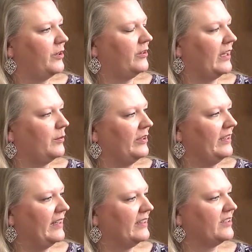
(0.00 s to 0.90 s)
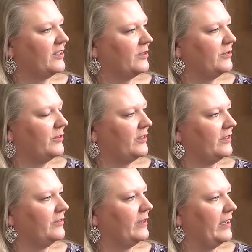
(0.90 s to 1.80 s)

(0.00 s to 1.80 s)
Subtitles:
all Abilene has to offer